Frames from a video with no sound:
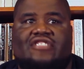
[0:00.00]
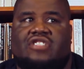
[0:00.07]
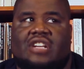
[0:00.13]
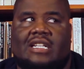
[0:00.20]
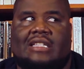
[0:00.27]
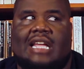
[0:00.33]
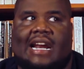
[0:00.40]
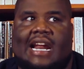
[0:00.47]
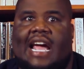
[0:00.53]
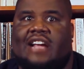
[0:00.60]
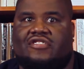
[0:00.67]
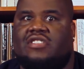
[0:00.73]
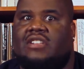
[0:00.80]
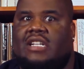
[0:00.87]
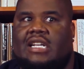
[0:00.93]
Shit that
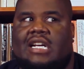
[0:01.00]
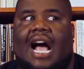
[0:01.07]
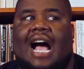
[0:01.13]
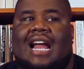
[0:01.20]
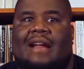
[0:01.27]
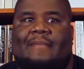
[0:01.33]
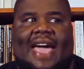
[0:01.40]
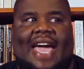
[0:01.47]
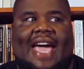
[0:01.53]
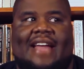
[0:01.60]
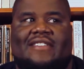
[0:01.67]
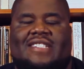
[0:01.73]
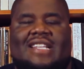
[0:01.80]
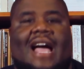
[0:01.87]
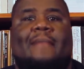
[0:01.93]
actually kind of
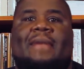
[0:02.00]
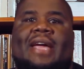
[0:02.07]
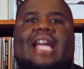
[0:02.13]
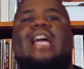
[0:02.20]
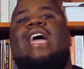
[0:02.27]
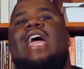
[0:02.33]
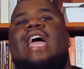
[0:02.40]
matters. I mean,